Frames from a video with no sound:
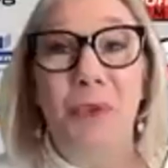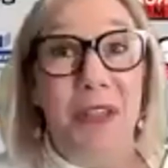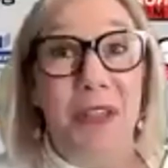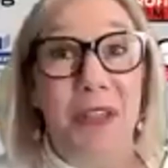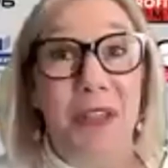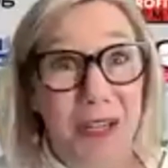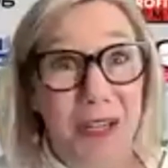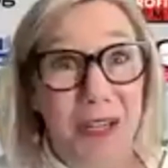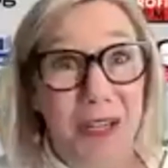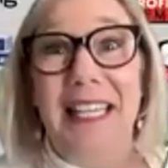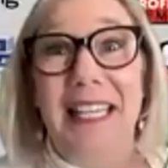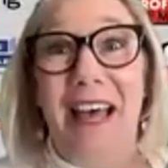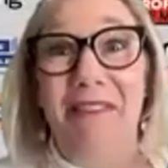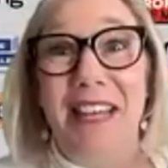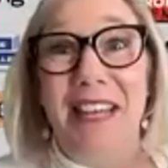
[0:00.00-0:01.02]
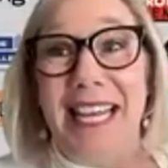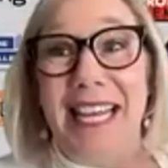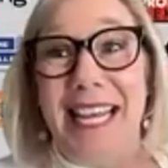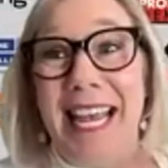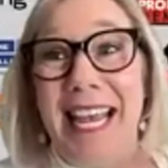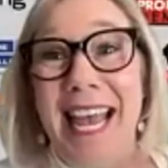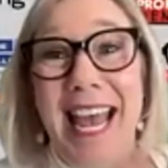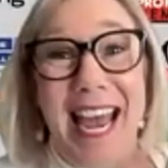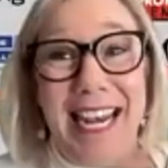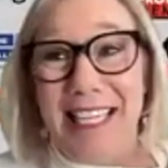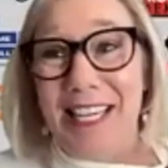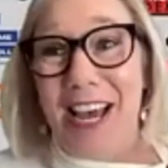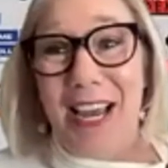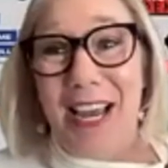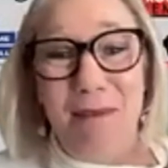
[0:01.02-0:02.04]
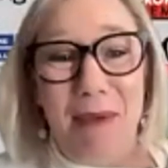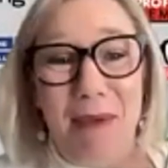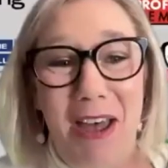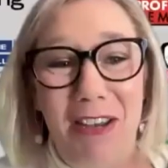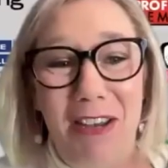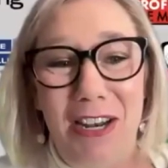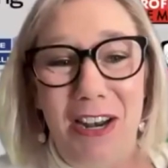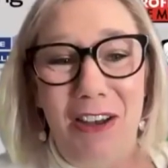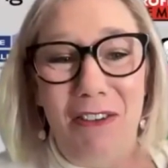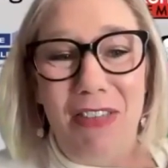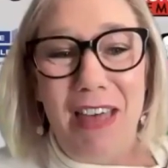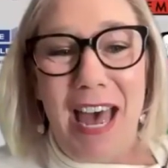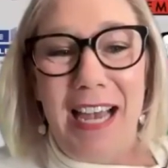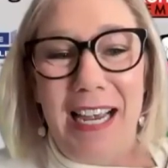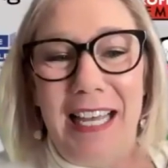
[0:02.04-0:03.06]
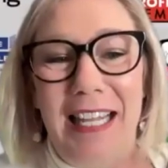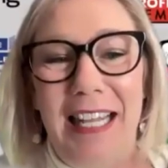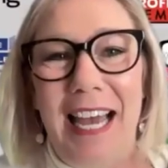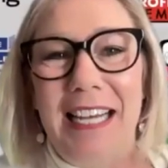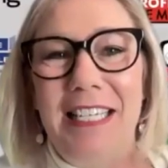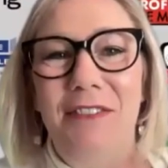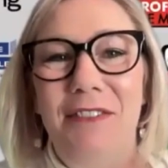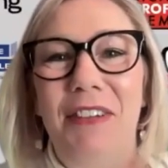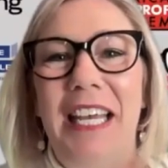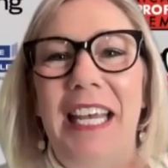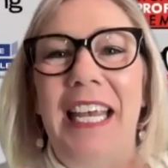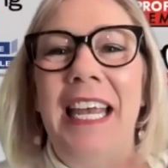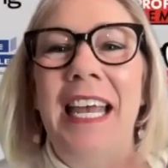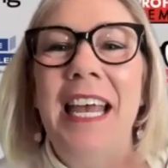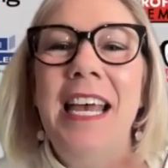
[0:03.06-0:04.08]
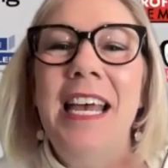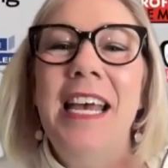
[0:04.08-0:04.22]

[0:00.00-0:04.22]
with a little bit of levity and to talk about, you know, that collectively.